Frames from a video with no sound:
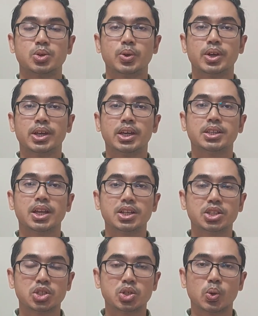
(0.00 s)
So it
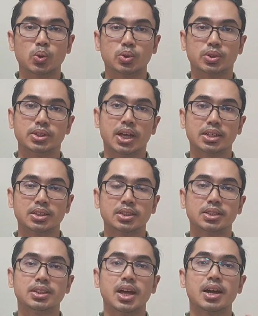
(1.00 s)
ensures that
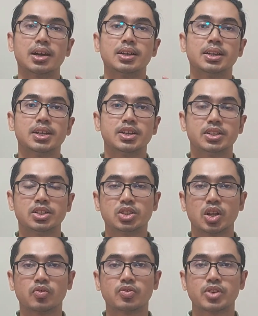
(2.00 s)
the
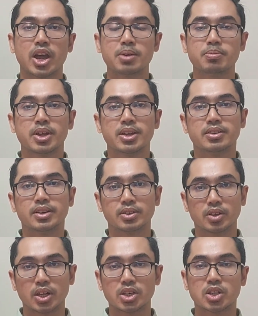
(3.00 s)
resolve time,
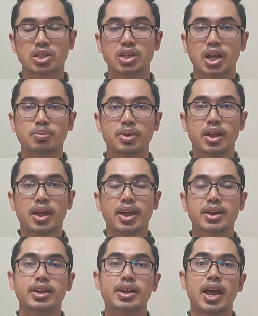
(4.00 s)
resolution time,
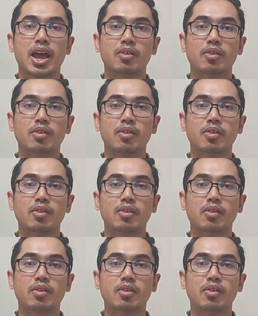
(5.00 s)
and